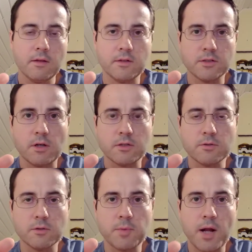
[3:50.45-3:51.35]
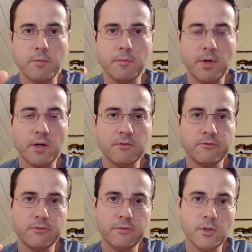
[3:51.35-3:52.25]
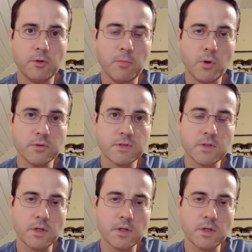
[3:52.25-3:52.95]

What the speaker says: There's also the problem of, you know, most